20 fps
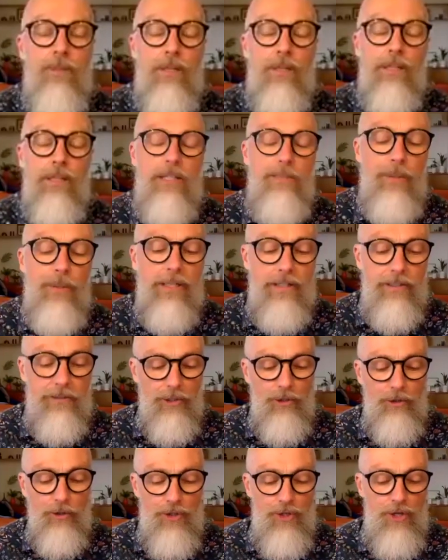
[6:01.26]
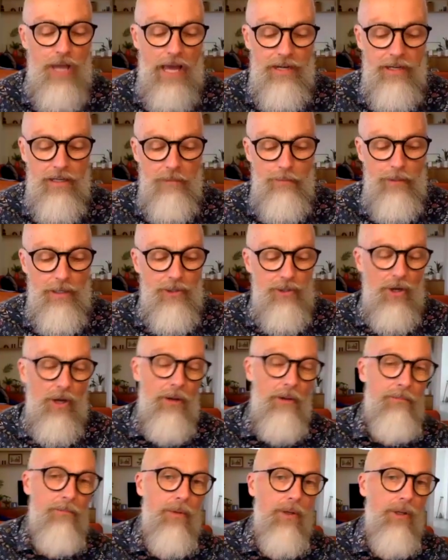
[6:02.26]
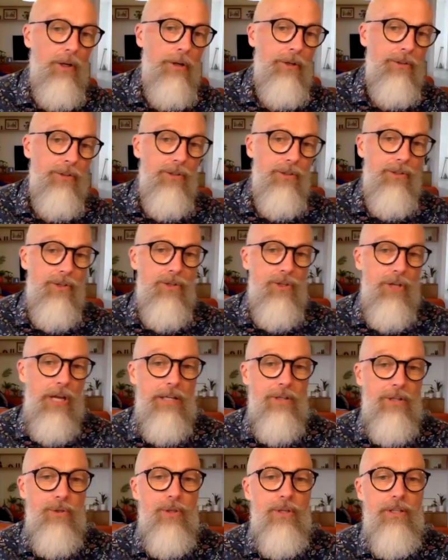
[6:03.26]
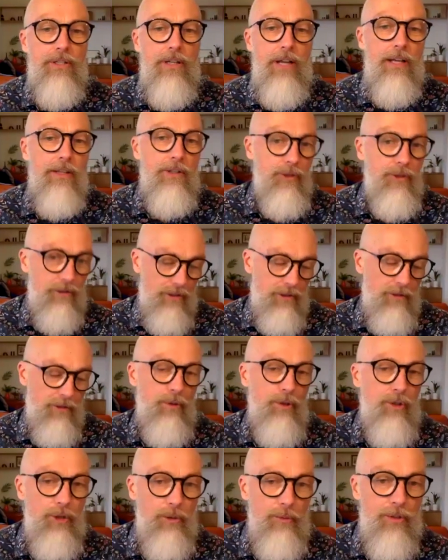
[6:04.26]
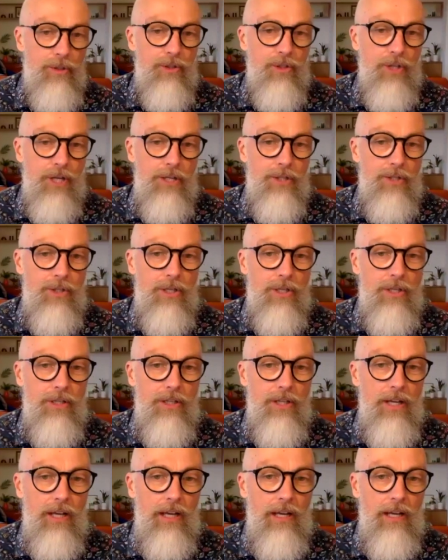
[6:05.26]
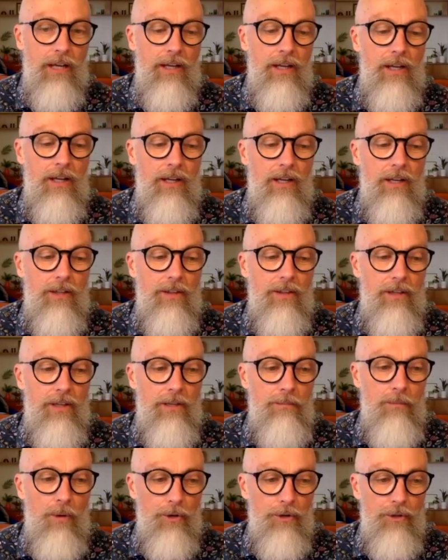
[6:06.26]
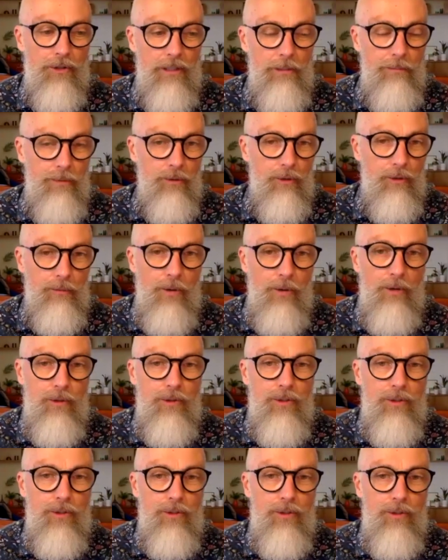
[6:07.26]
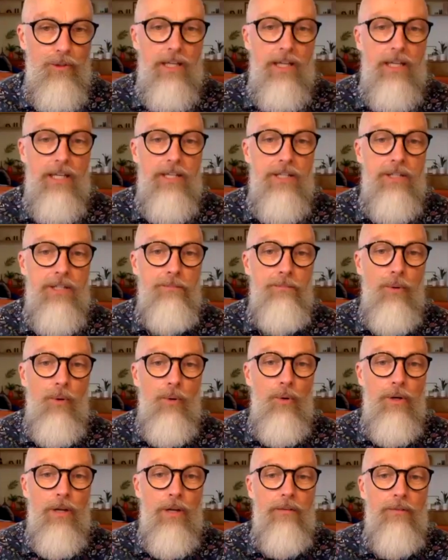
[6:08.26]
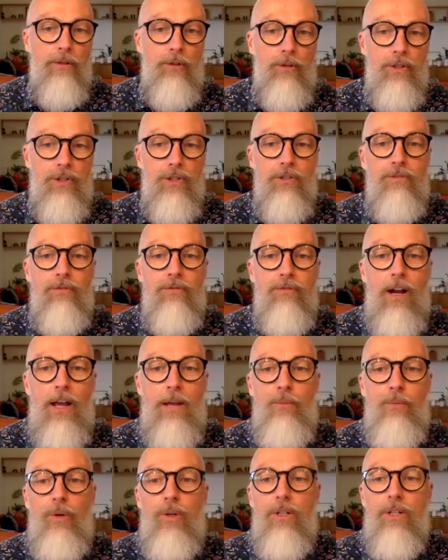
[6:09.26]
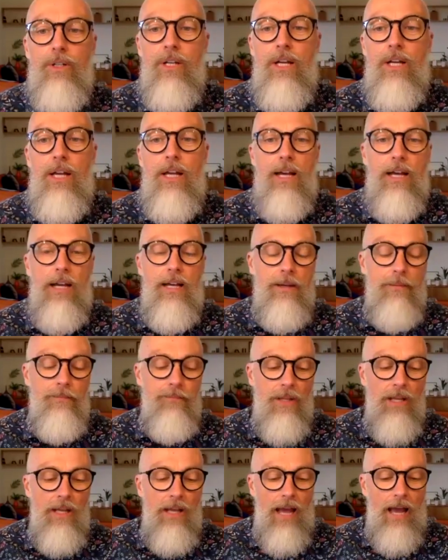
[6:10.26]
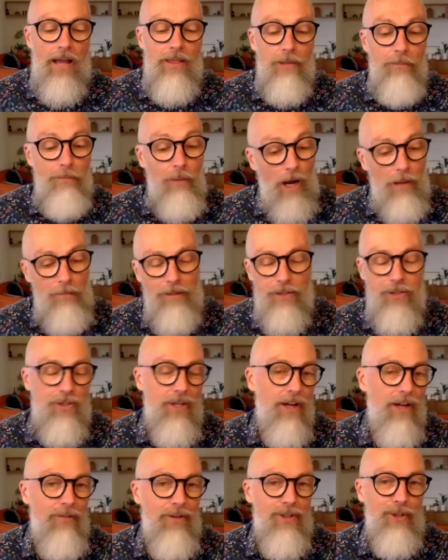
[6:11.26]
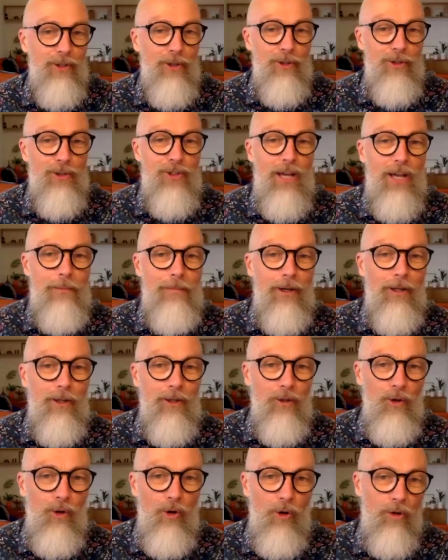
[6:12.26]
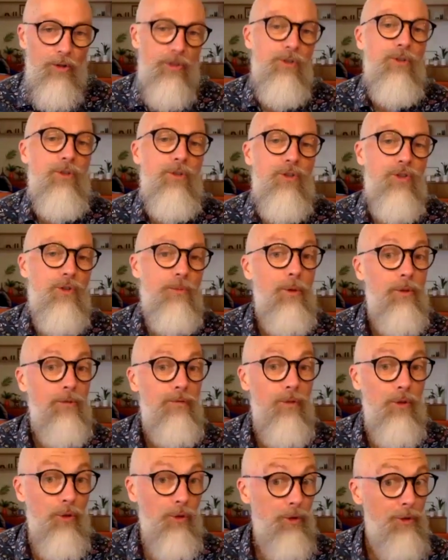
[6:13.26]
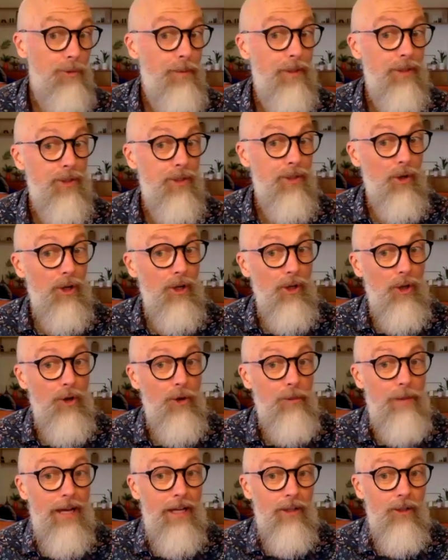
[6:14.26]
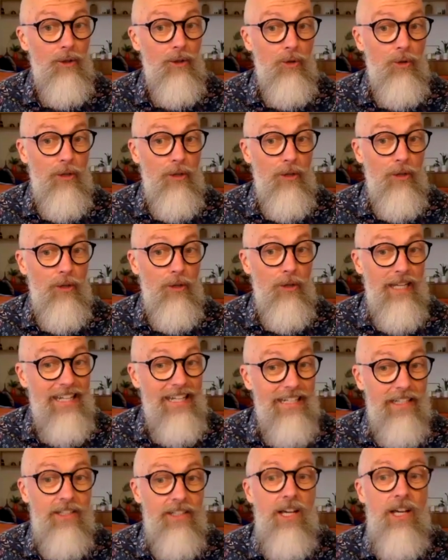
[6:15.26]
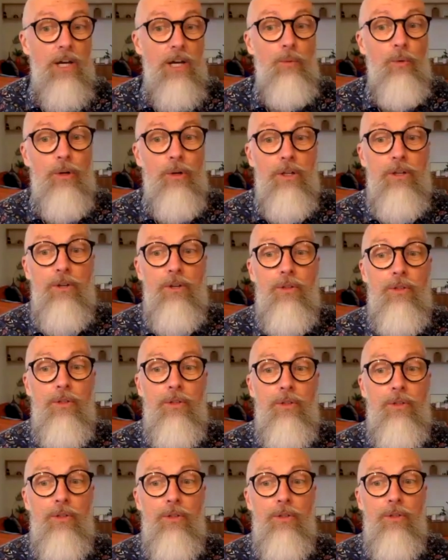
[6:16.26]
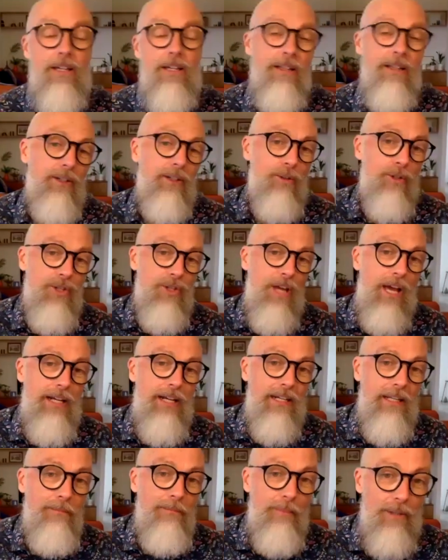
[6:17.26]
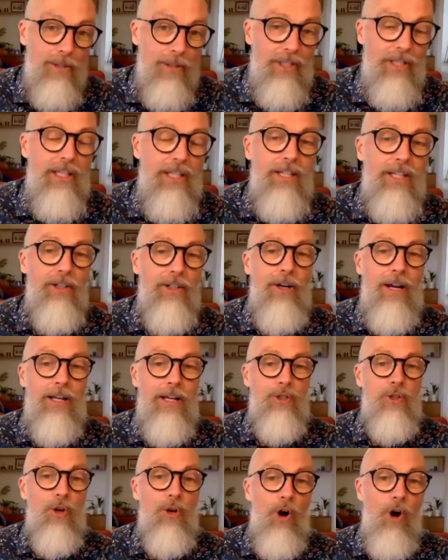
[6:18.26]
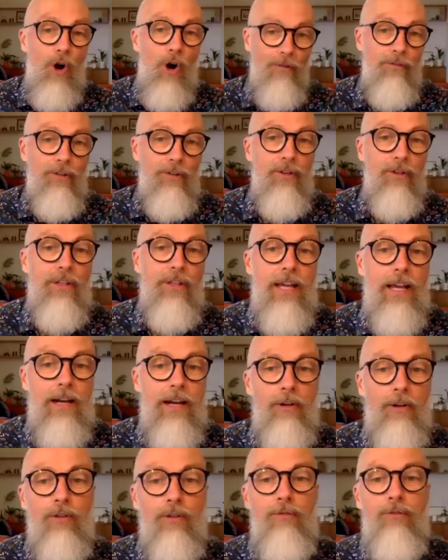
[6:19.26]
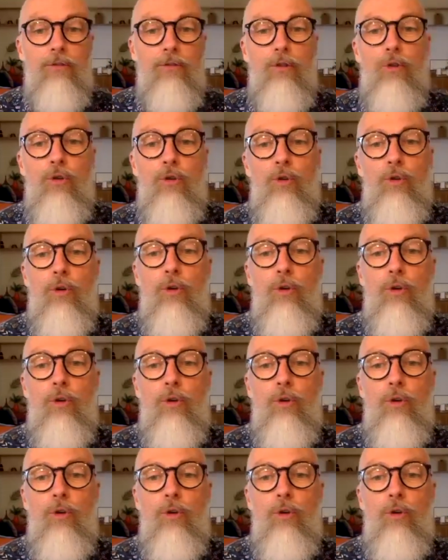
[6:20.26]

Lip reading: bring it to Christianity, because I'm going to suggest that, and this is what you would suggest, that the modern liberal democracy is born out of a Christian framework. And the Bible itself has a lot to say about law. It's not just a book of rules, but it's got a lot about law in it. What do you think that Christianity in particular has to offer in the area of law?